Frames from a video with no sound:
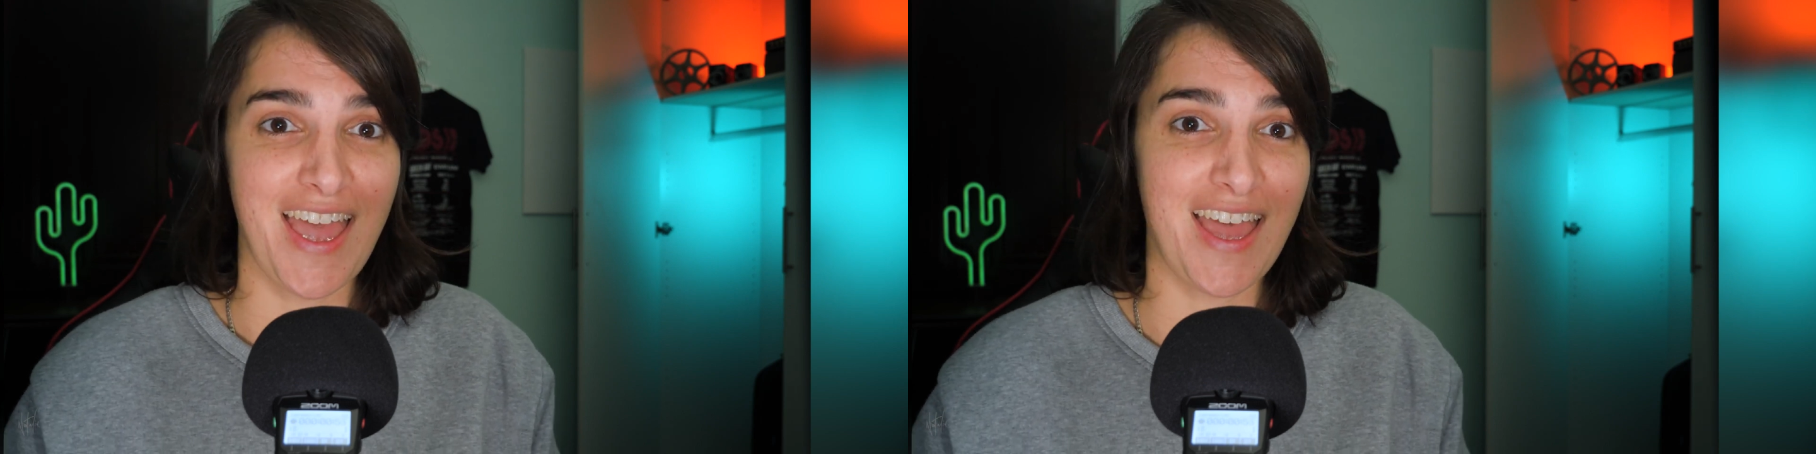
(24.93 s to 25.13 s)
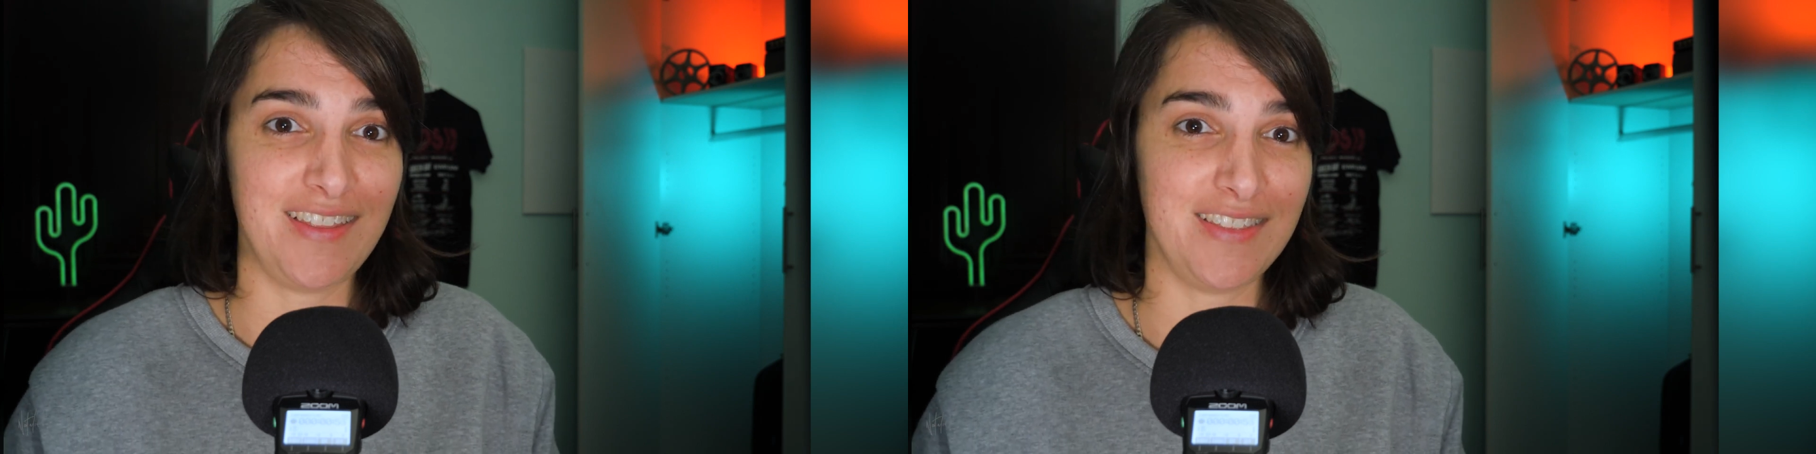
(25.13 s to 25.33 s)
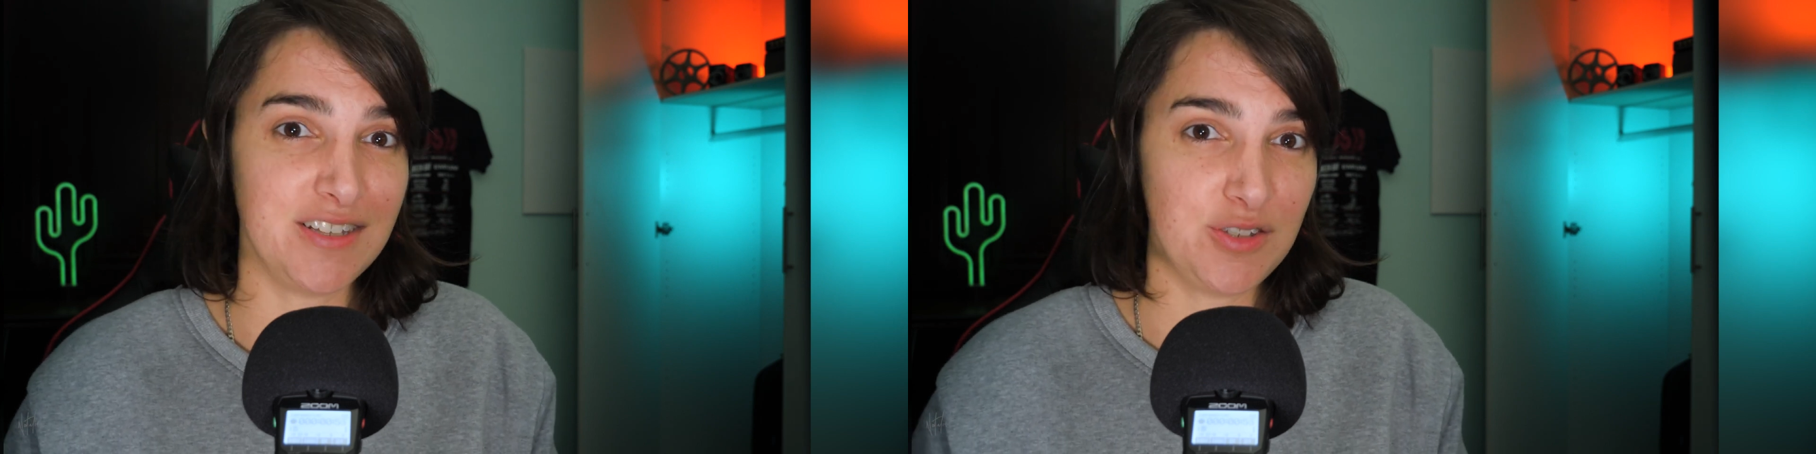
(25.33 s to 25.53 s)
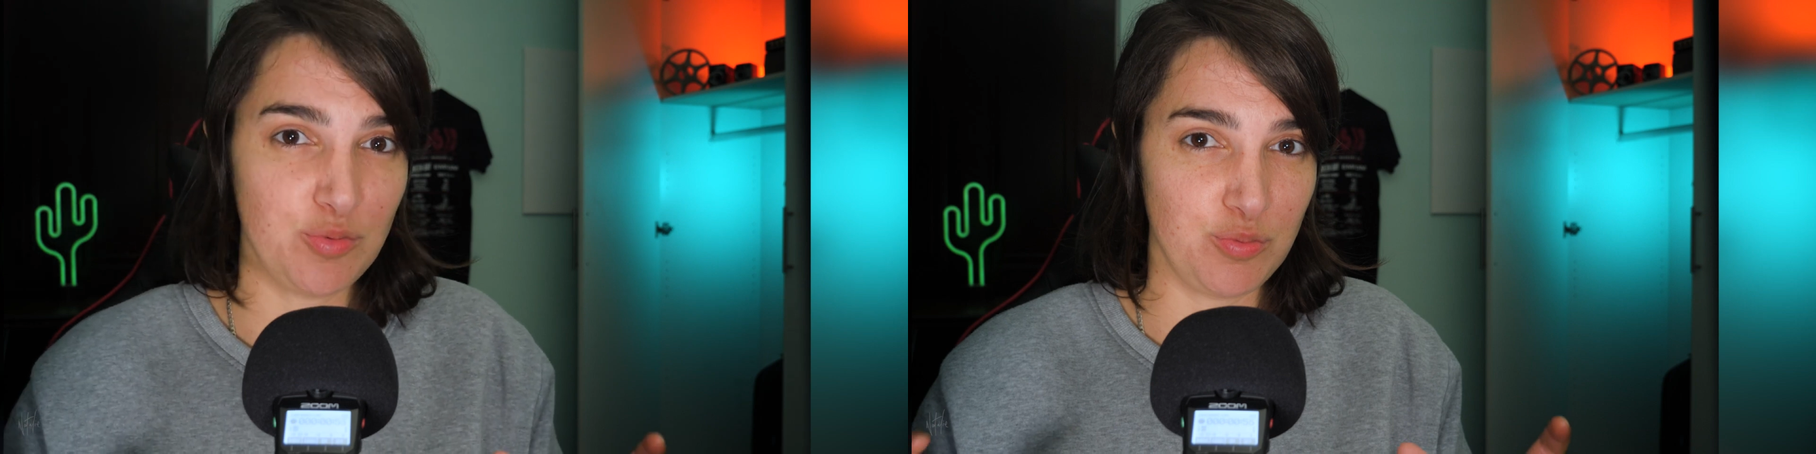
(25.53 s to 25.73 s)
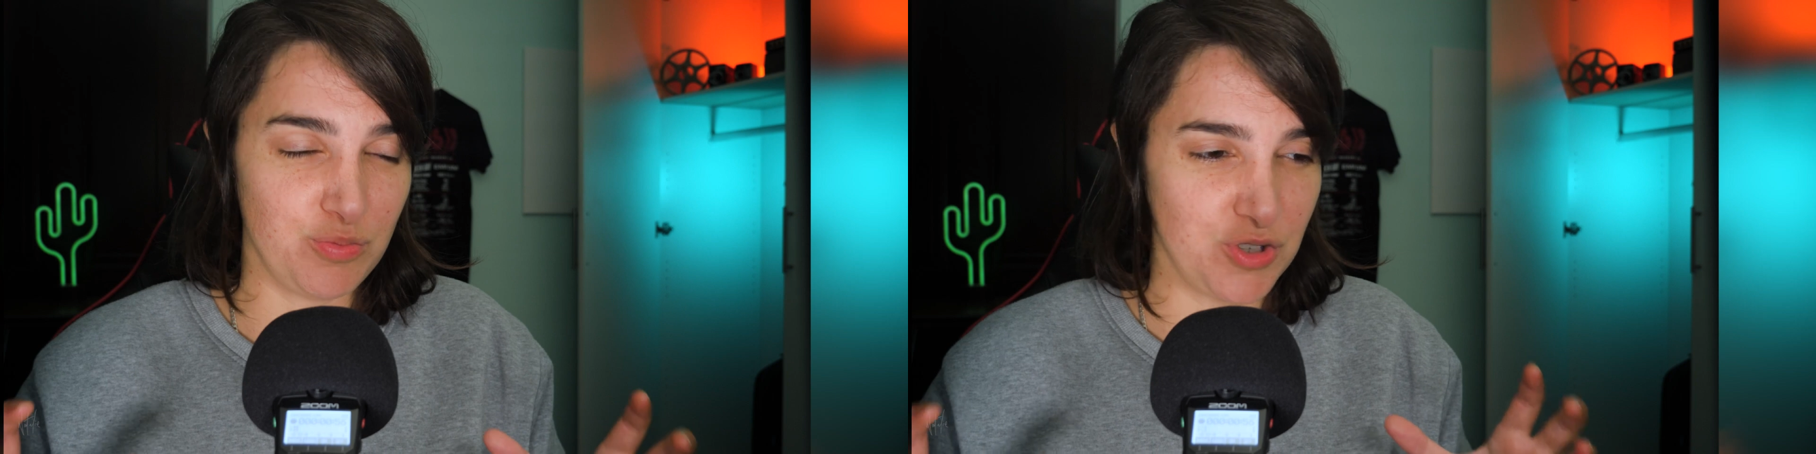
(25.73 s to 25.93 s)
and this
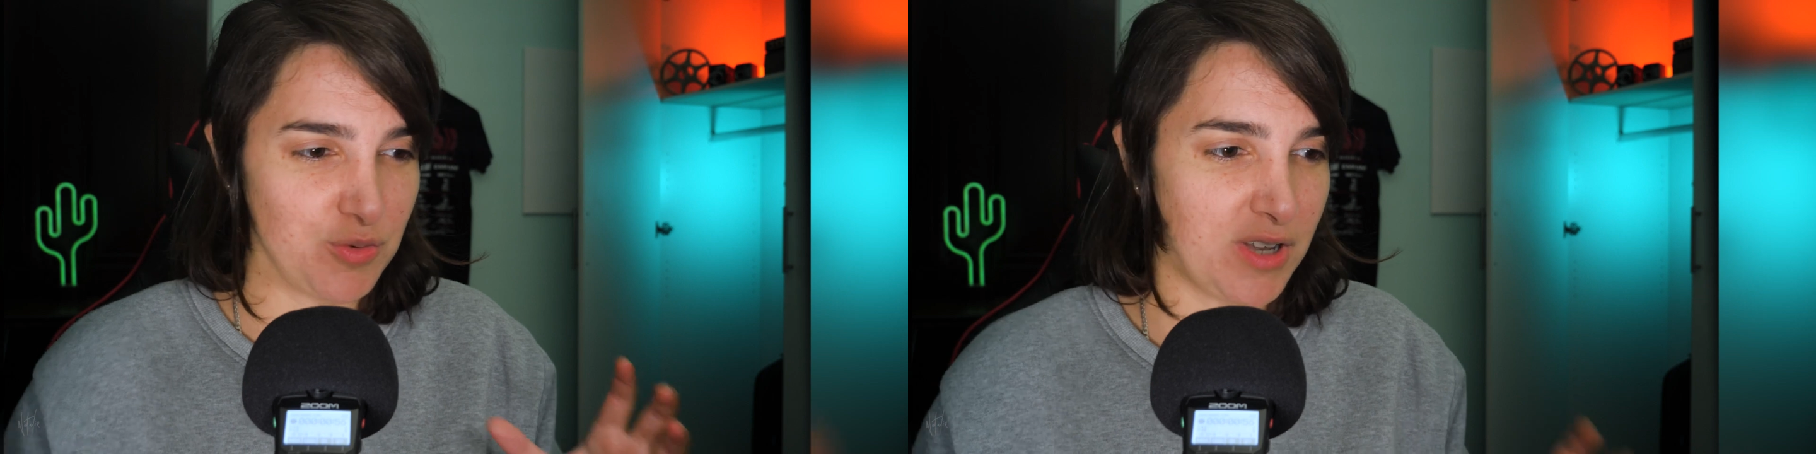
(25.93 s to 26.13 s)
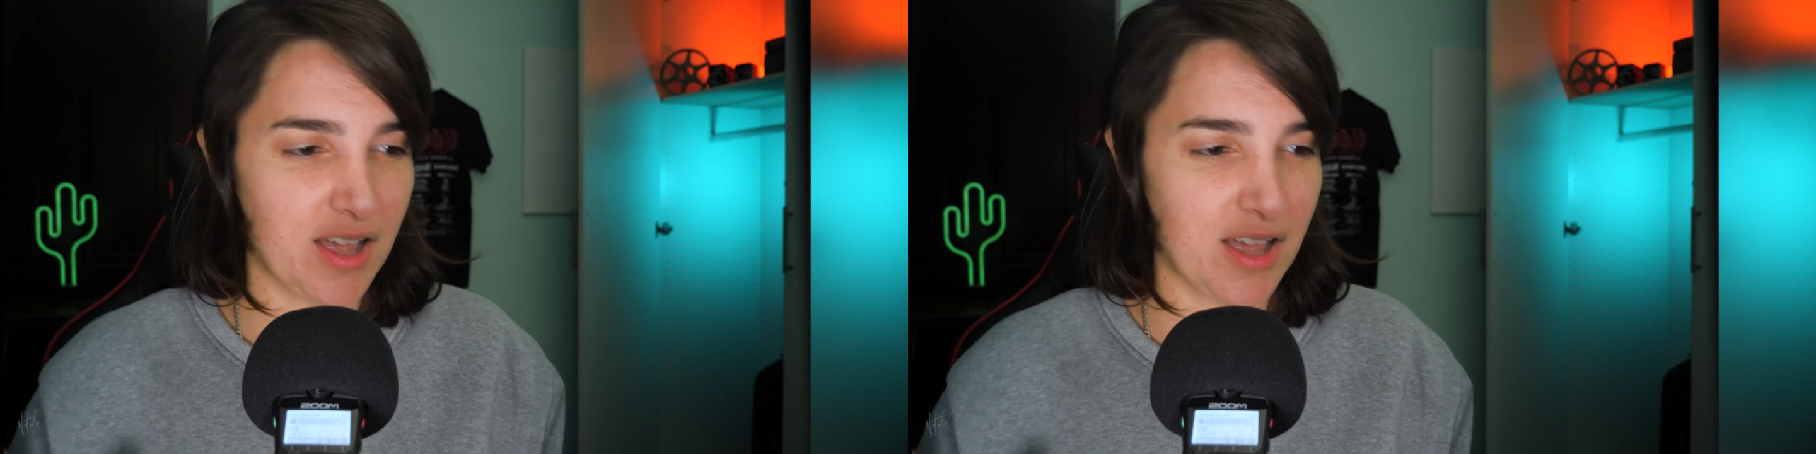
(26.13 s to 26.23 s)
one